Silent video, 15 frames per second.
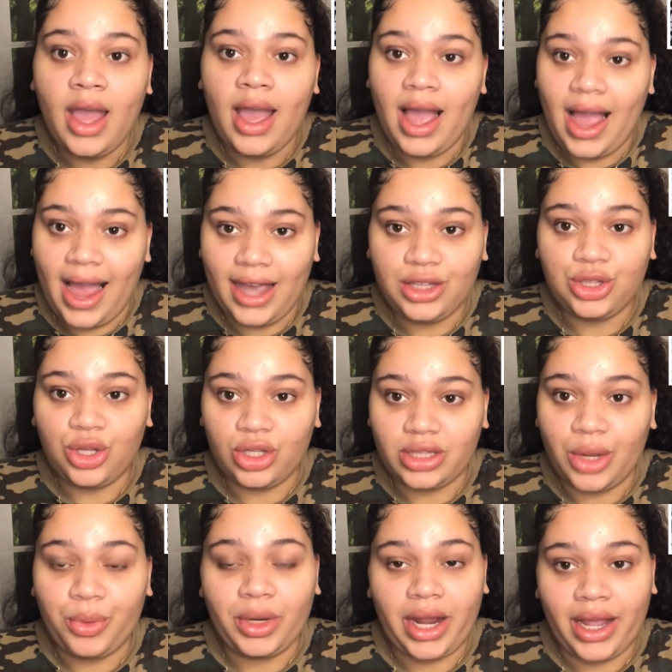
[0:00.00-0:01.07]
I thought
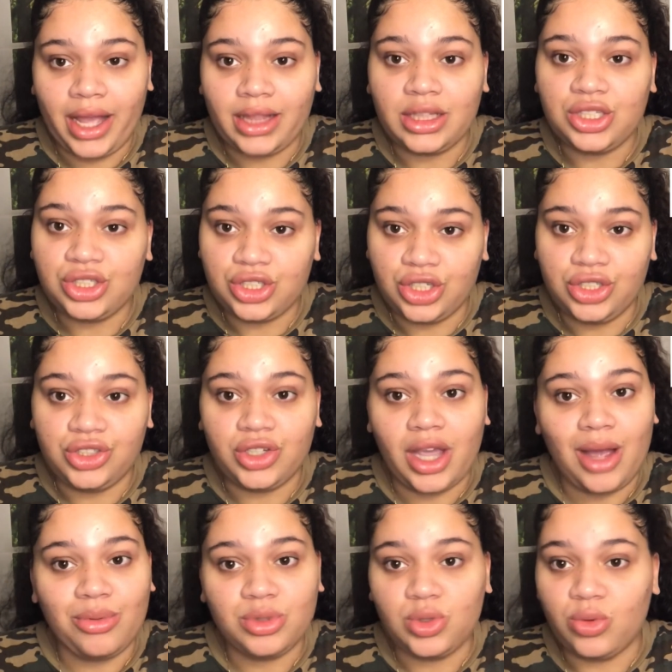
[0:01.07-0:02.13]
that when I got this surgery,
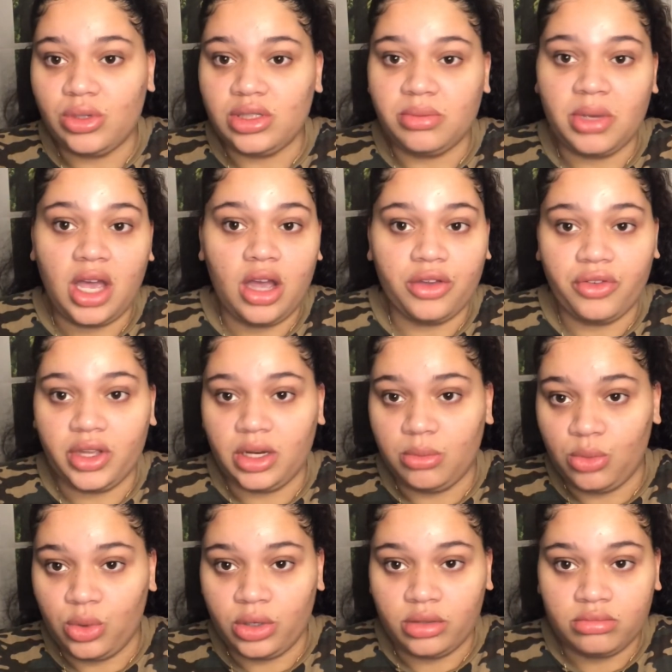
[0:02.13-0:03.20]
I wasn't going to be hungry
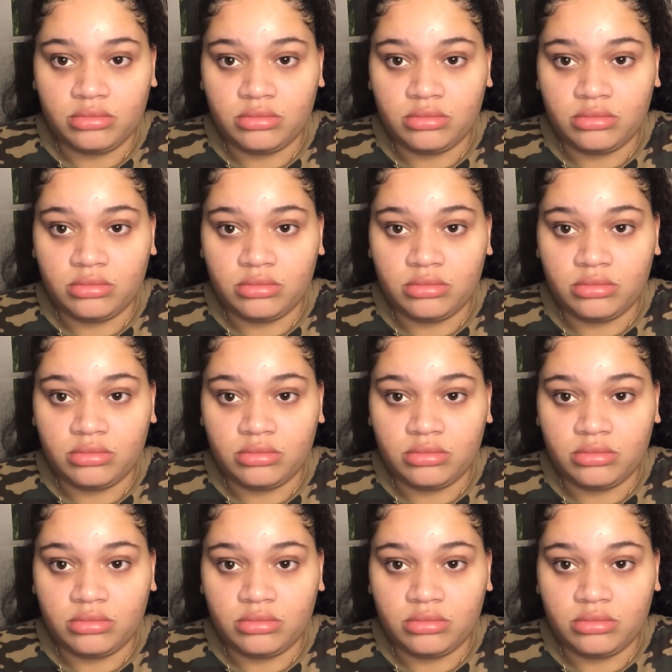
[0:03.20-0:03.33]
anymore.